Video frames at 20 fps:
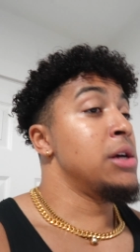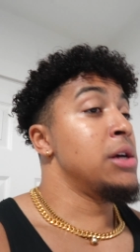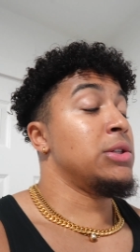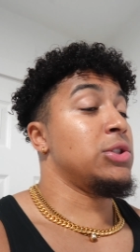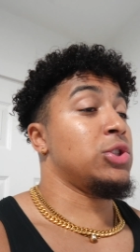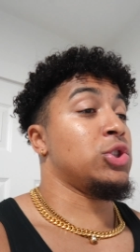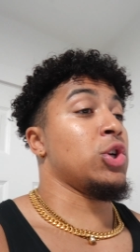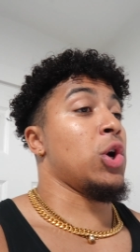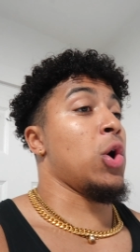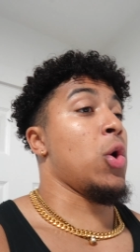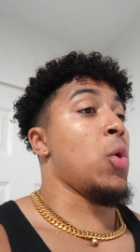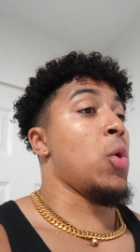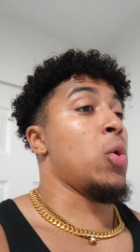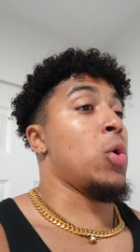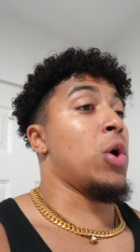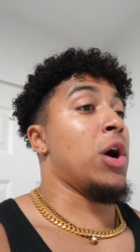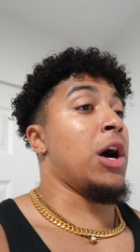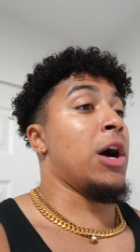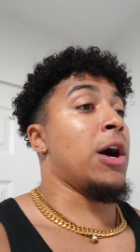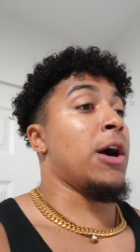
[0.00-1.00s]

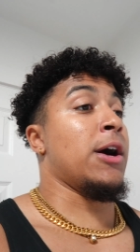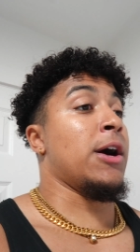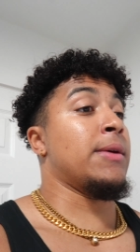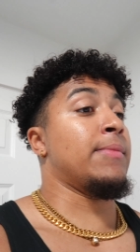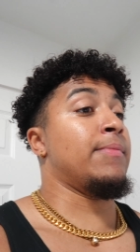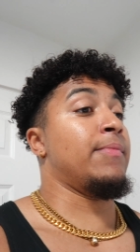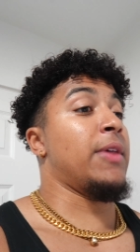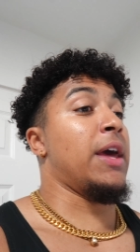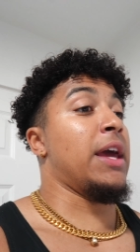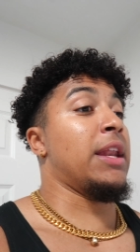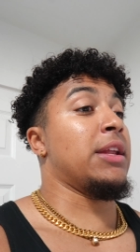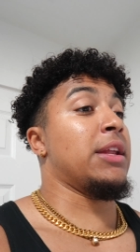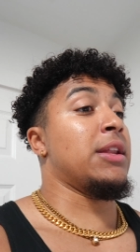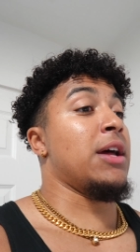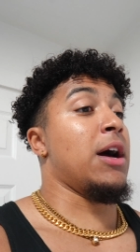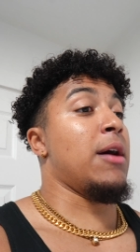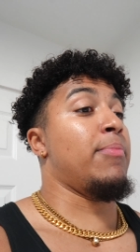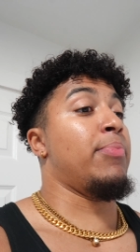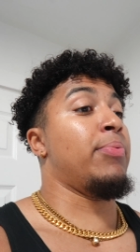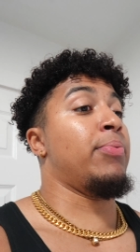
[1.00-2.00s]
So um, they ended
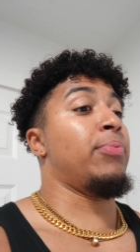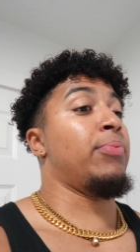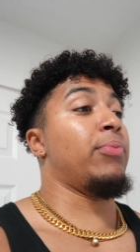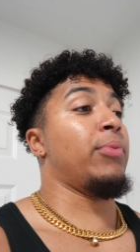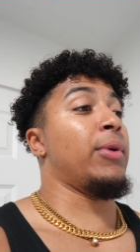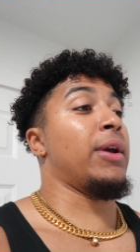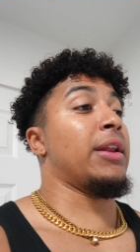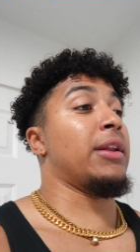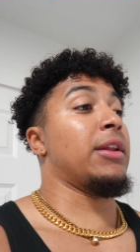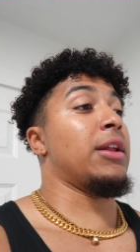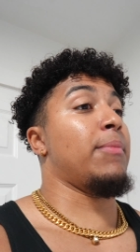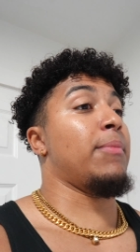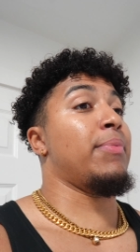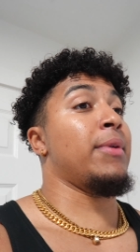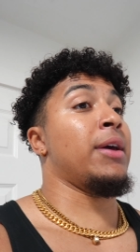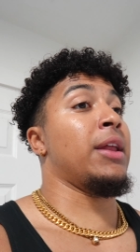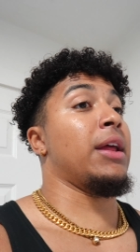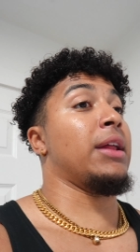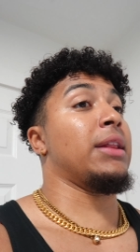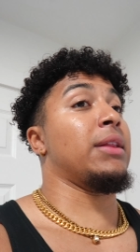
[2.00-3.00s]
up we ended up
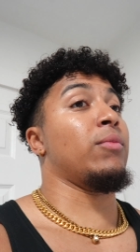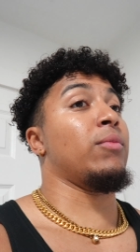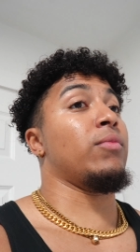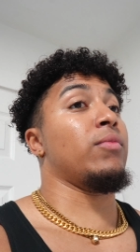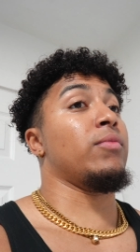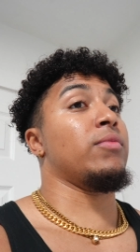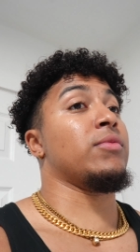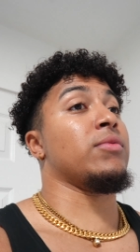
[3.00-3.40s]
hitting